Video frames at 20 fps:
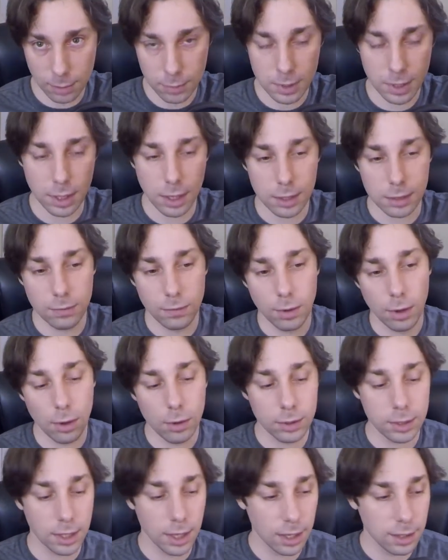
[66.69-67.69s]
That was the last
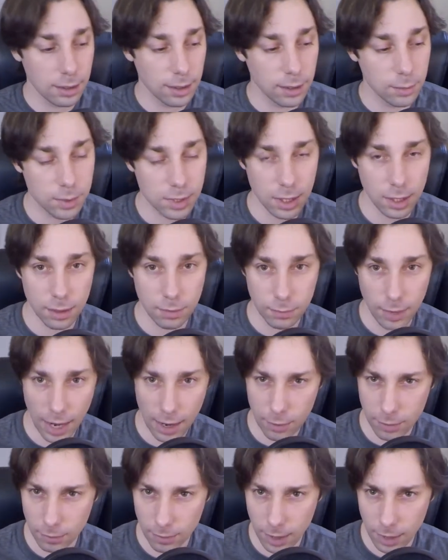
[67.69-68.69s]
vlog that I did. It was kind of
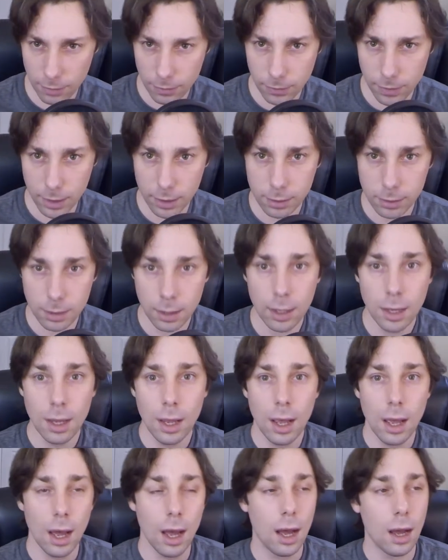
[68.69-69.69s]
out of left field.
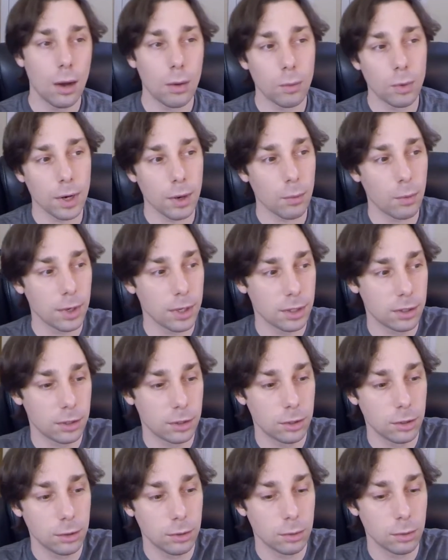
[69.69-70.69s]
What I wanted to
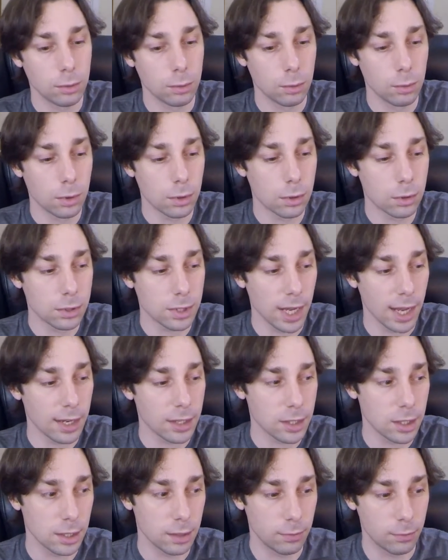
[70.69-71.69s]
do was
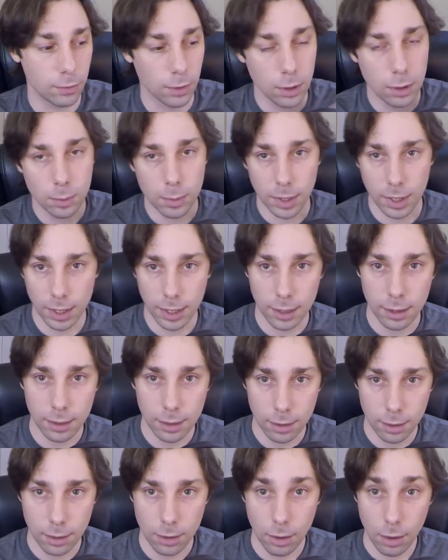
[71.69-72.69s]
actually verbally,
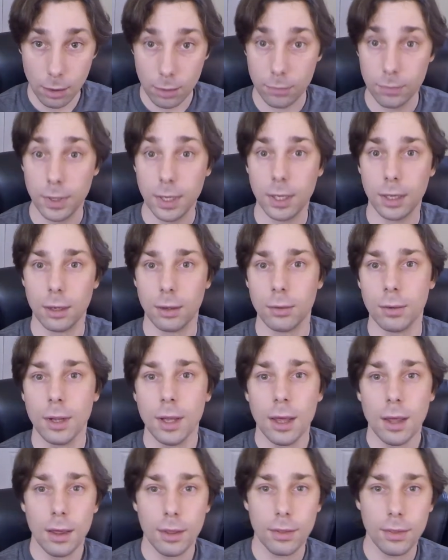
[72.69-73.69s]
on a video,
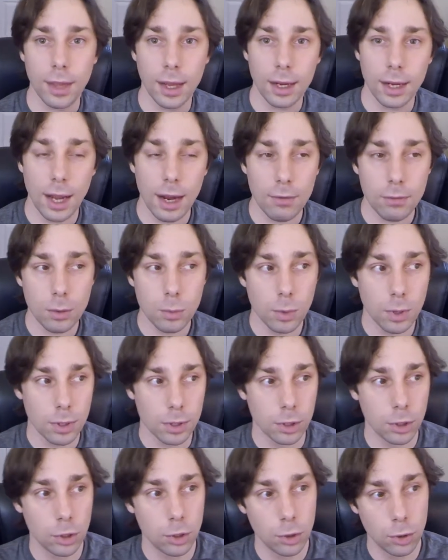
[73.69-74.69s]
thank
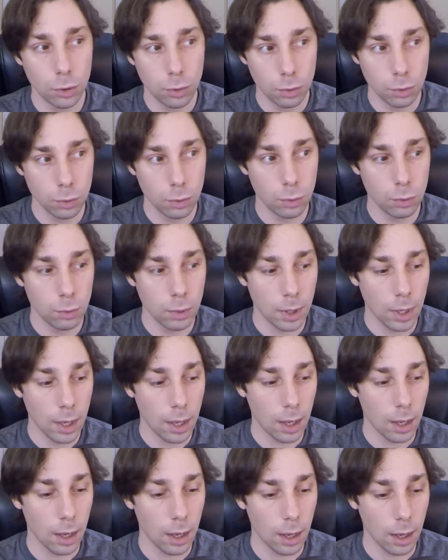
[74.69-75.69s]
everyone who
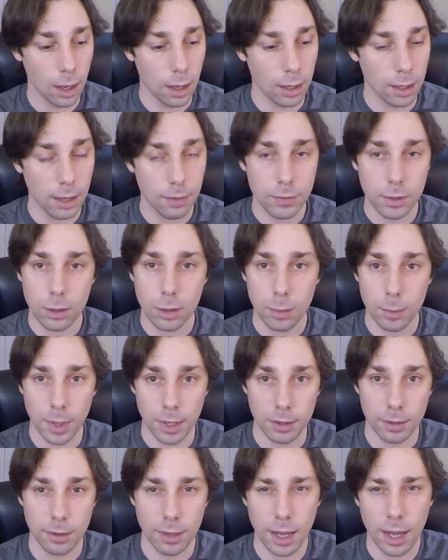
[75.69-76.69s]
left a
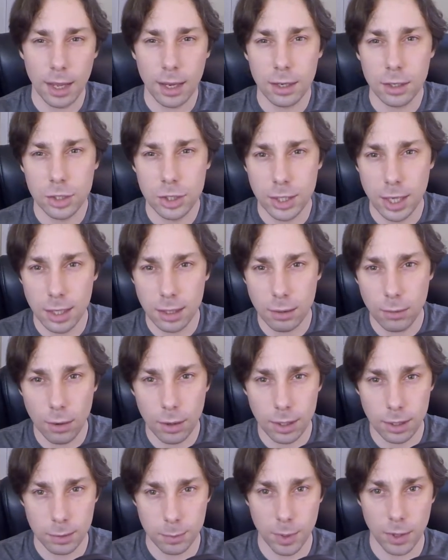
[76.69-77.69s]
comment and shared their
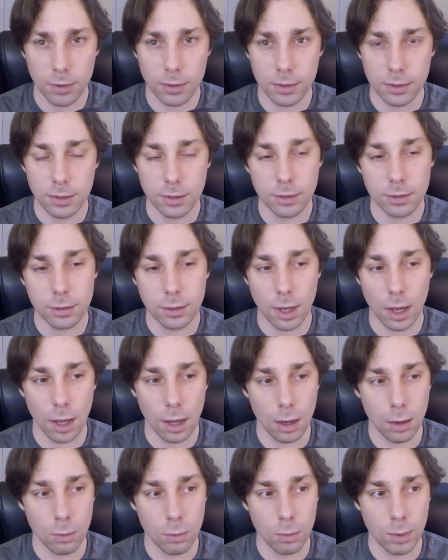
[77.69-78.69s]
own experiences
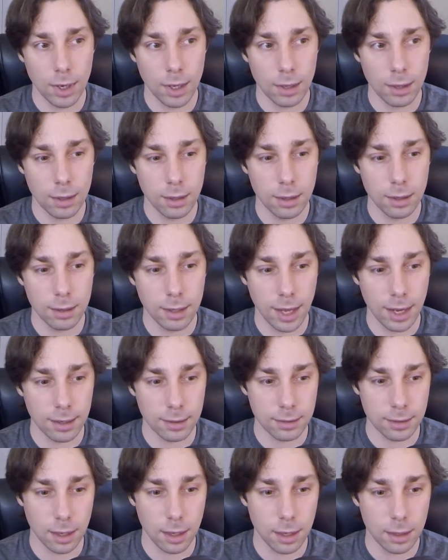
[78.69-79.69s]
with
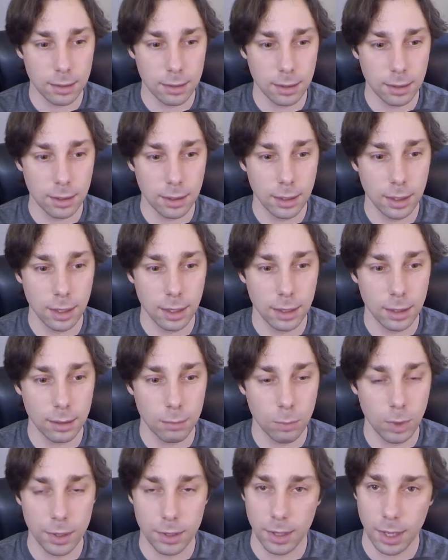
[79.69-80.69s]
anxiety
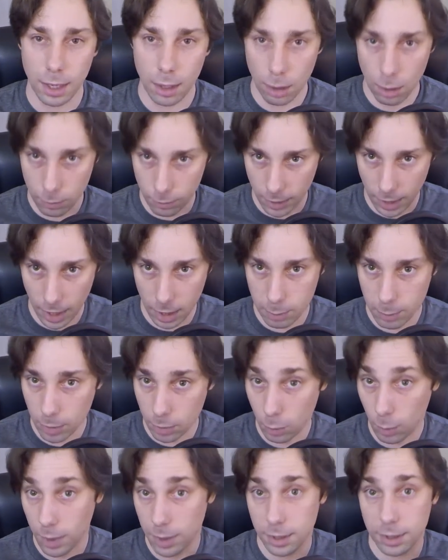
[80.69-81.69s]
and whether they overcame
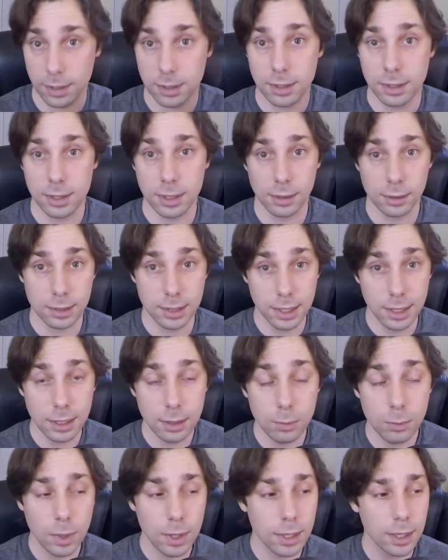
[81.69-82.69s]
it or whether they're still
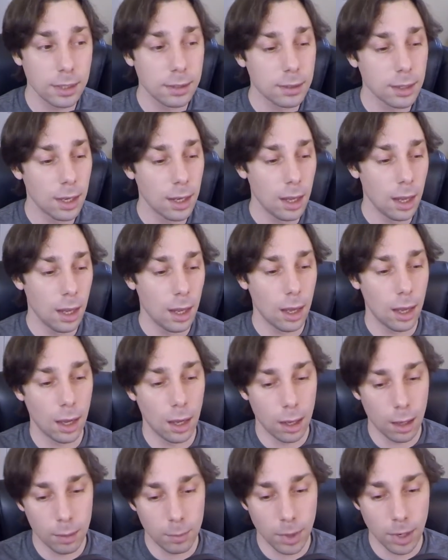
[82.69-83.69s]
dealing with it.
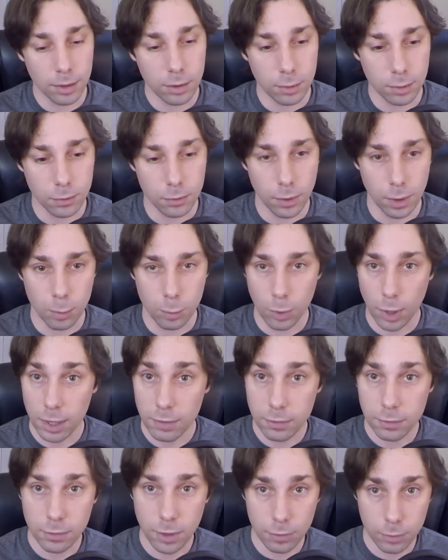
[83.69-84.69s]
I thought it was very
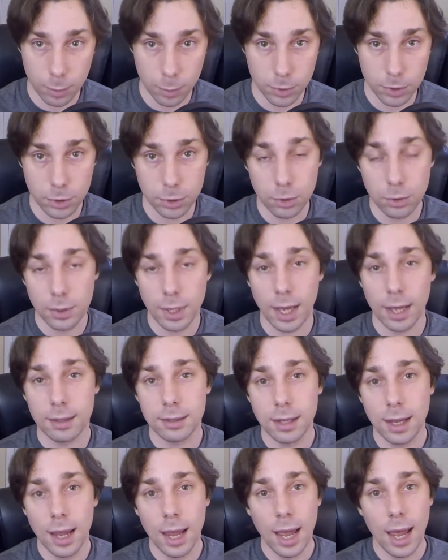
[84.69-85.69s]
brave of everyone to do that.